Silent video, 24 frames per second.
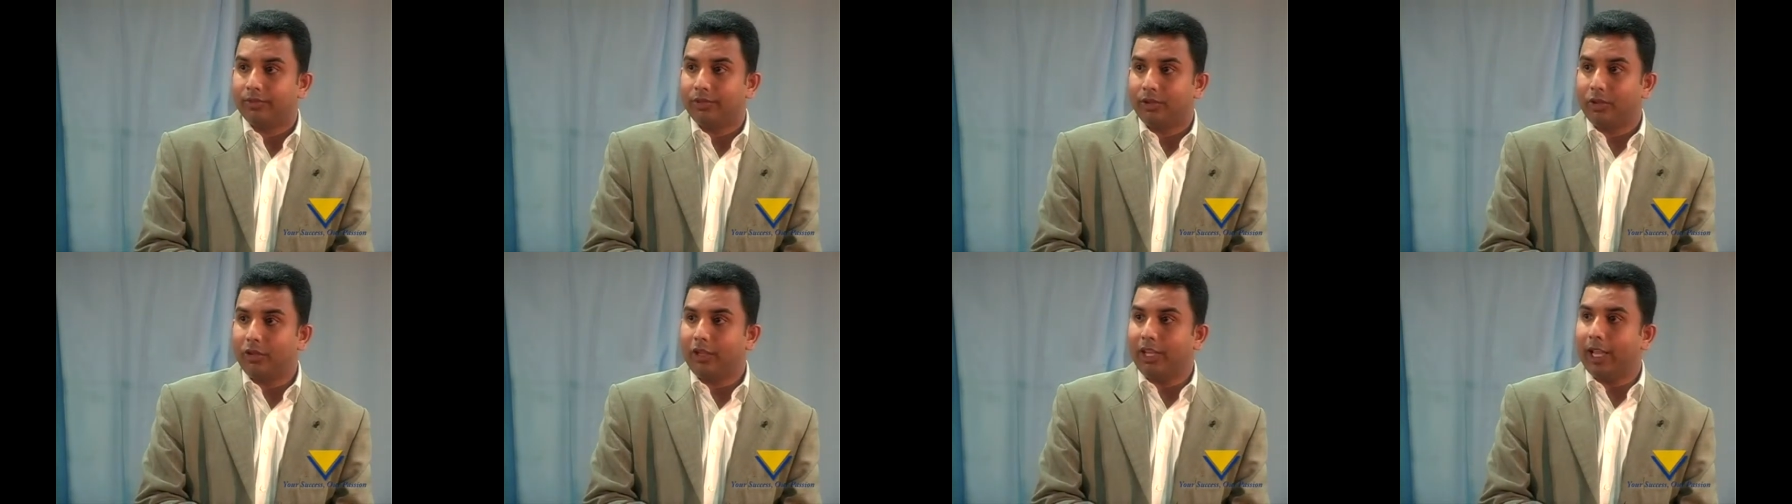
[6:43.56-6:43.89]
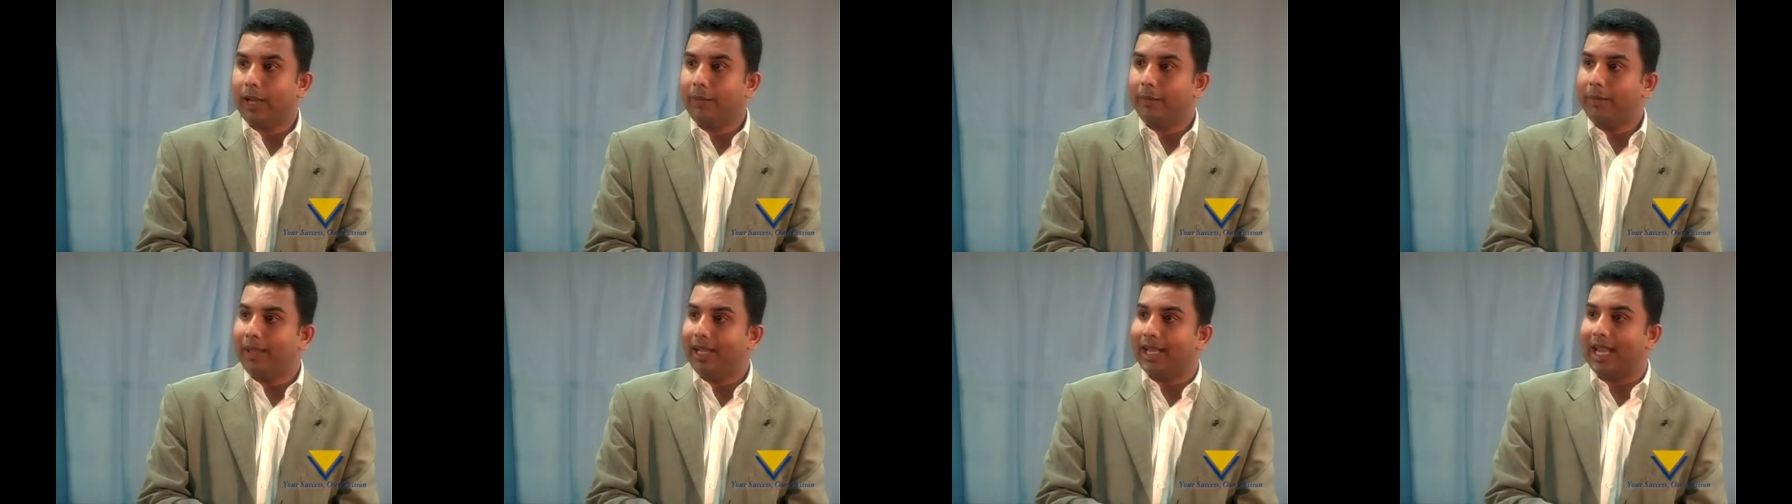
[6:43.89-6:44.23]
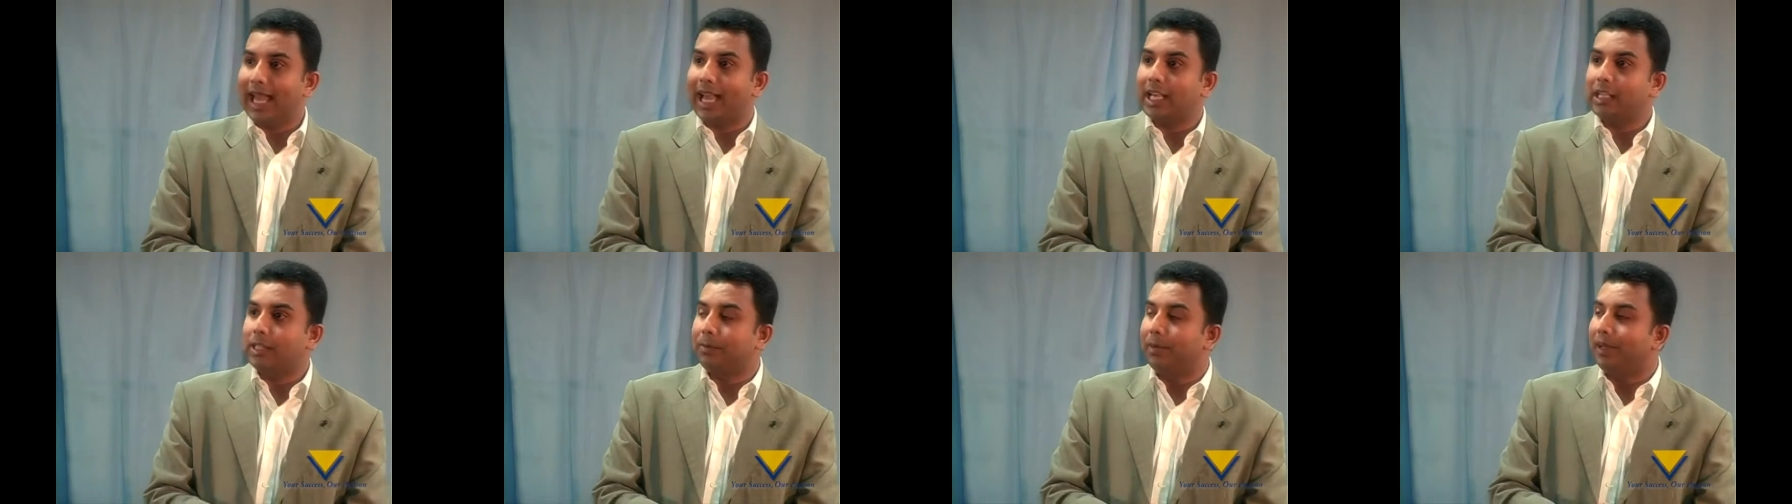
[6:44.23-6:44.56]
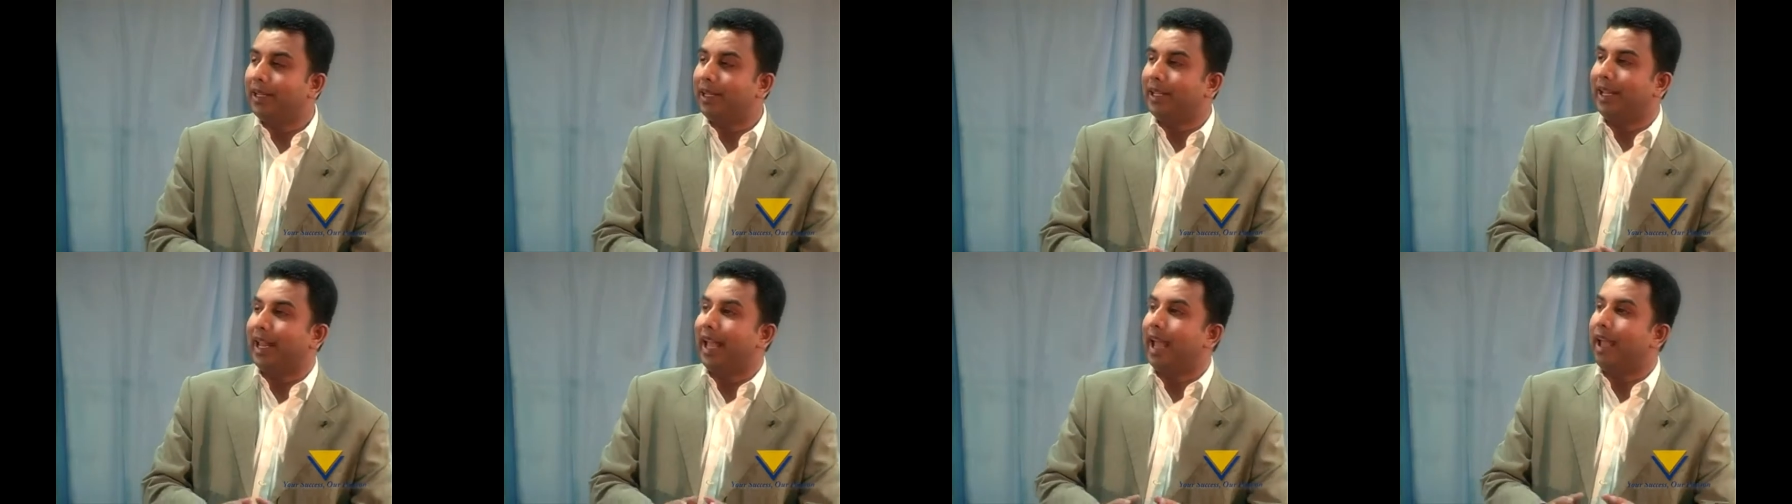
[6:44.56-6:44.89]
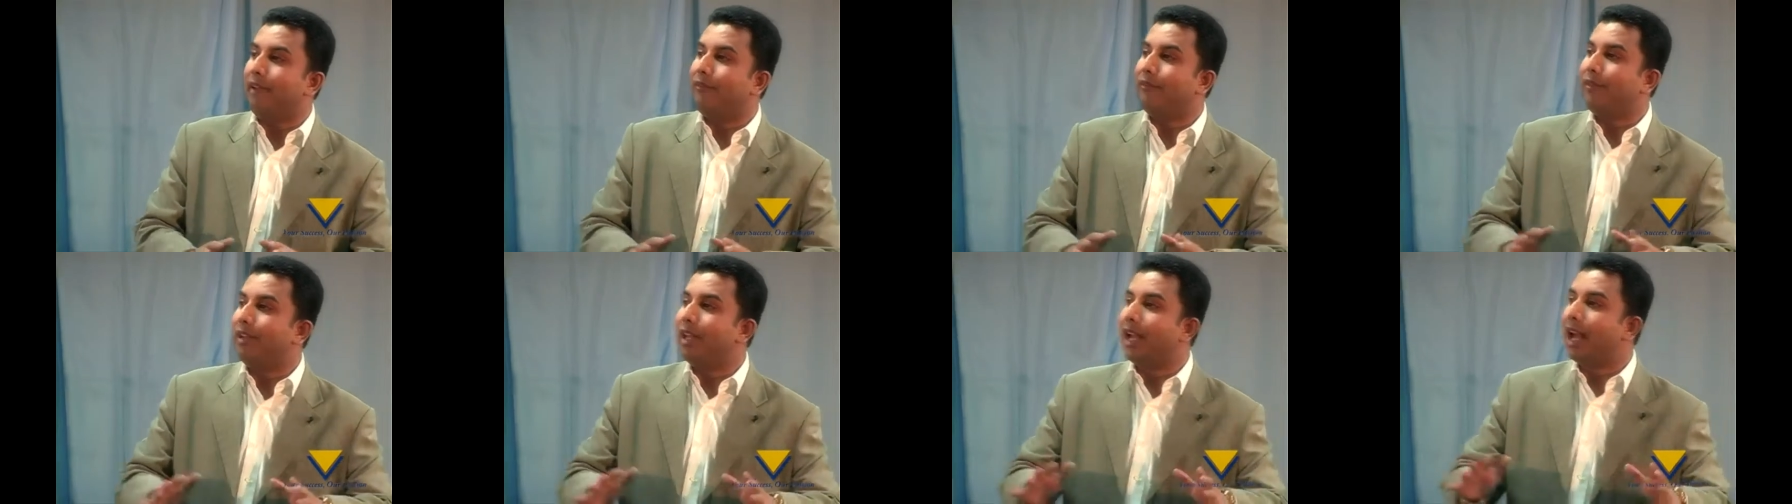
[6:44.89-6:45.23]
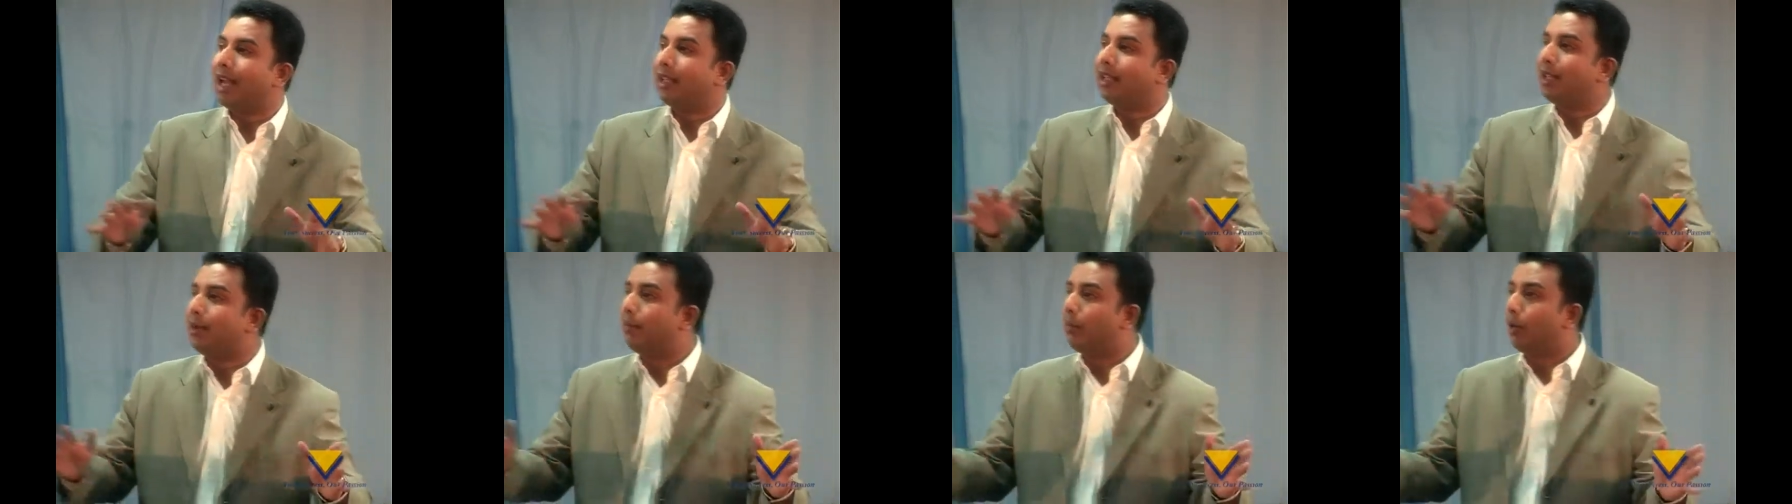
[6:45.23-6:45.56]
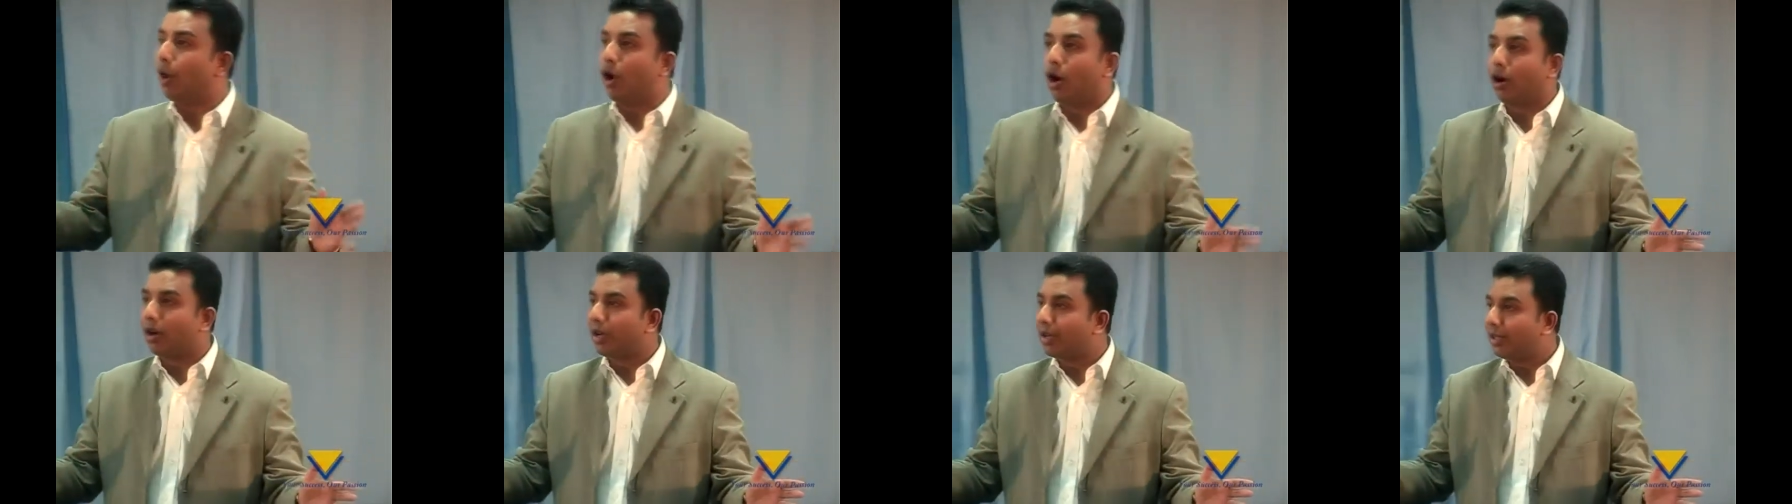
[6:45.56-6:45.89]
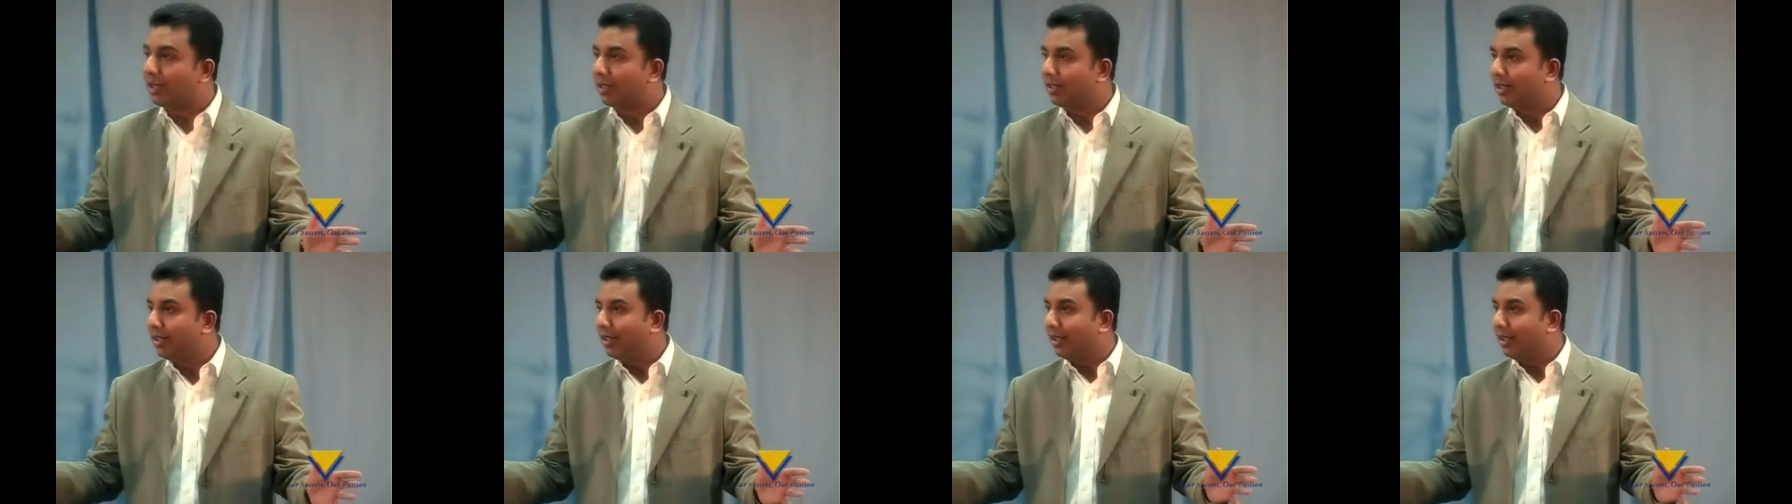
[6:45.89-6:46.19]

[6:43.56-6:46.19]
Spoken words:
You can be an expert in every other block.